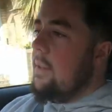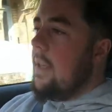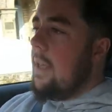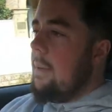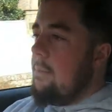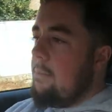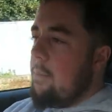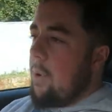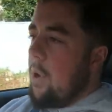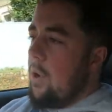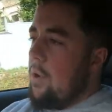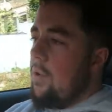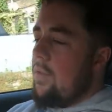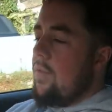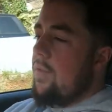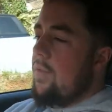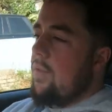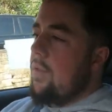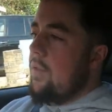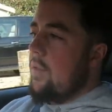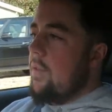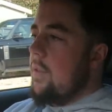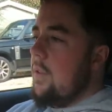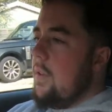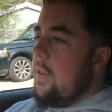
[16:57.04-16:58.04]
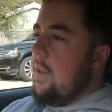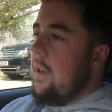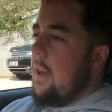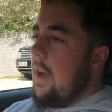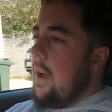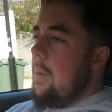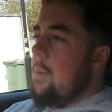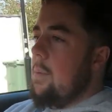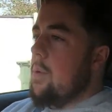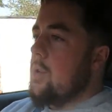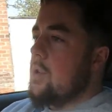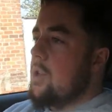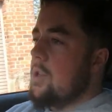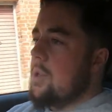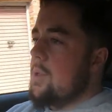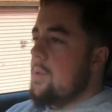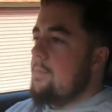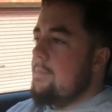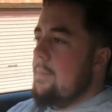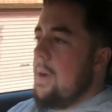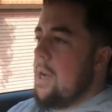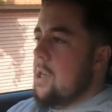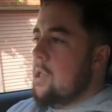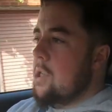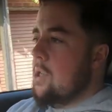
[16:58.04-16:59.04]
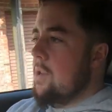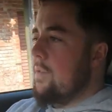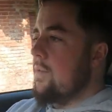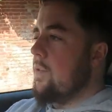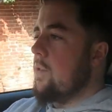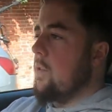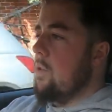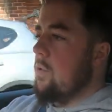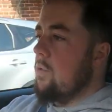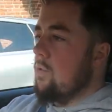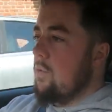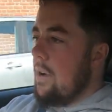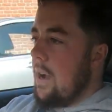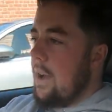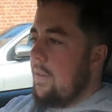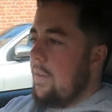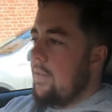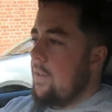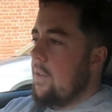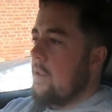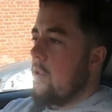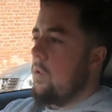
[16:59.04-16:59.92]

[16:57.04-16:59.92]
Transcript: in both and we'll just mash the throttle round the